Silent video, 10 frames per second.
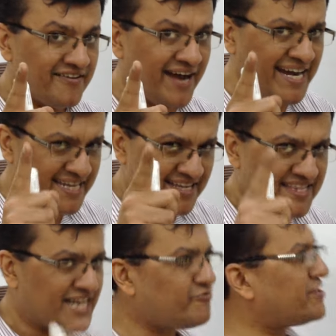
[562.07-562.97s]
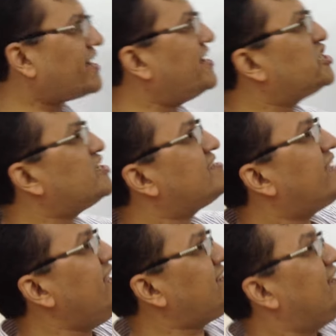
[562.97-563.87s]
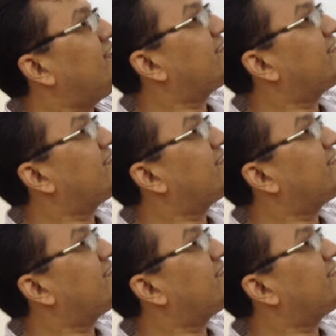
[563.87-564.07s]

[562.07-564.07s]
Right? That's what the condition says.